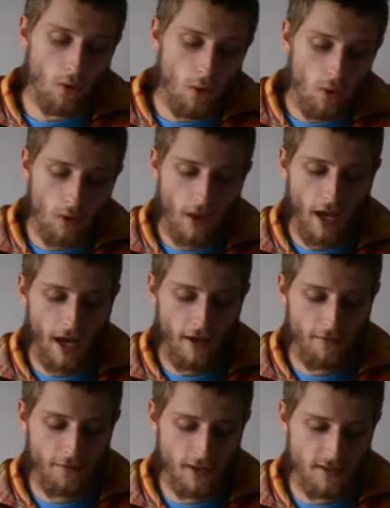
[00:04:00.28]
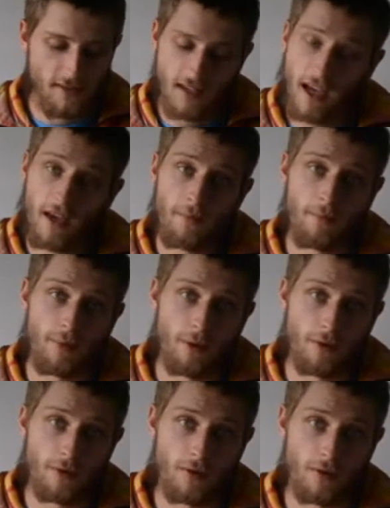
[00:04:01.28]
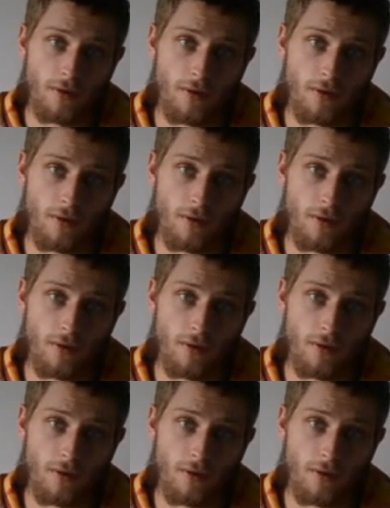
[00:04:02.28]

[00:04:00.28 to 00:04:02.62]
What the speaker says: all have the same plural